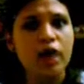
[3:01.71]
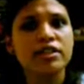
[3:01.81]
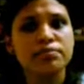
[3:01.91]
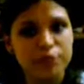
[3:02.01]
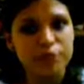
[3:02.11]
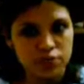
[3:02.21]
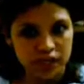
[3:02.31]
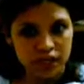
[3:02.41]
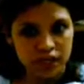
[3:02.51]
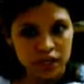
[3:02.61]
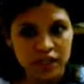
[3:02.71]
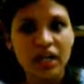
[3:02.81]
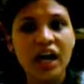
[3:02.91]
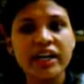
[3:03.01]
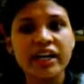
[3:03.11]
cloud computing? In the
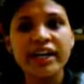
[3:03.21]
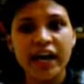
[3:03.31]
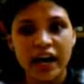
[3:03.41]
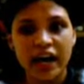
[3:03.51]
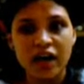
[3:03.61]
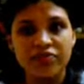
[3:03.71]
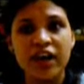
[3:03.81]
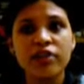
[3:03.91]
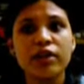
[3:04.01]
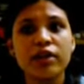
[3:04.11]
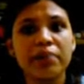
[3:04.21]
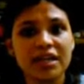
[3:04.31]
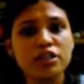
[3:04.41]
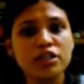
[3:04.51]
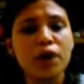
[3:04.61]
current era, one of the
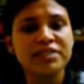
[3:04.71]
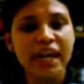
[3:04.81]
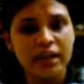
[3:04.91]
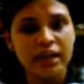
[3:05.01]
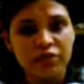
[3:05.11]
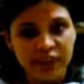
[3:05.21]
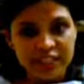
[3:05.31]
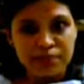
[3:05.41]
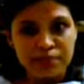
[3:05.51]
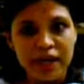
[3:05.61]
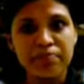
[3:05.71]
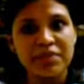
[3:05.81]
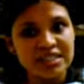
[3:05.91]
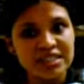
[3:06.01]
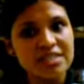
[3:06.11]
biggest obstacles faced by
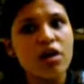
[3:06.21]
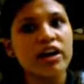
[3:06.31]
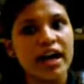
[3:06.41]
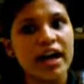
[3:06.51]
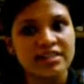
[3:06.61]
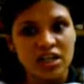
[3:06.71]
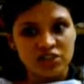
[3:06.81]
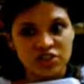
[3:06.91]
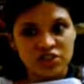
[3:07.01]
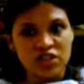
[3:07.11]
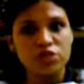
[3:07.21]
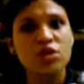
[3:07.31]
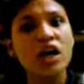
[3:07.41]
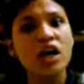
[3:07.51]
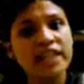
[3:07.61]
business organizations is to
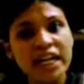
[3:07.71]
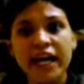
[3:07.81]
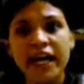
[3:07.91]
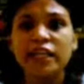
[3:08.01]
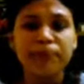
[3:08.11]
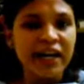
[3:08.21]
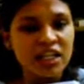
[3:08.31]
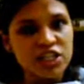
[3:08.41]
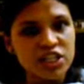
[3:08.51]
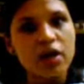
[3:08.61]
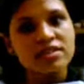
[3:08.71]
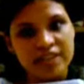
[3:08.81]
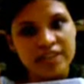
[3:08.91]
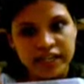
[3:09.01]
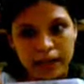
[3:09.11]
curtail the expenditure on
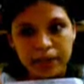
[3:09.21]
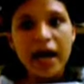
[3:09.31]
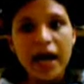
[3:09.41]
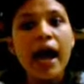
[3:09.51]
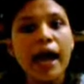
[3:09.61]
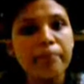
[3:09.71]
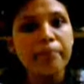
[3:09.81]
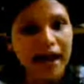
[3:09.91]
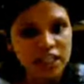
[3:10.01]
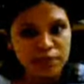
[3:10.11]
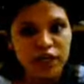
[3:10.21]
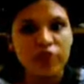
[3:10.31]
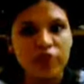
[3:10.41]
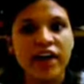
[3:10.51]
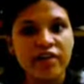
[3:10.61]
setup and management
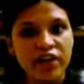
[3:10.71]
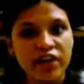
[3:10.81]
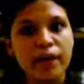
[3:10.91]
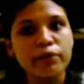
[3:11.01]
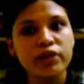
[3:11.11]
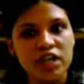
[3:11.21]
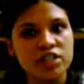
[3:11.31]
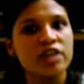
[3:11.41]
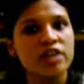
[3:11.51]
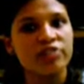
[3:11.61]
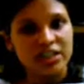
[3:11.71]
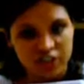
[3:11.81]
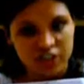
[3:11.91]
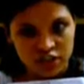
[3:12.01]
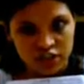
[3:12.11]
of heavy computation
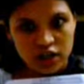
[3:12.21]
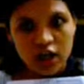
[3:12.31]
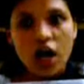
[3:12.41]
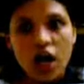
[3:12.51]
infrastructure.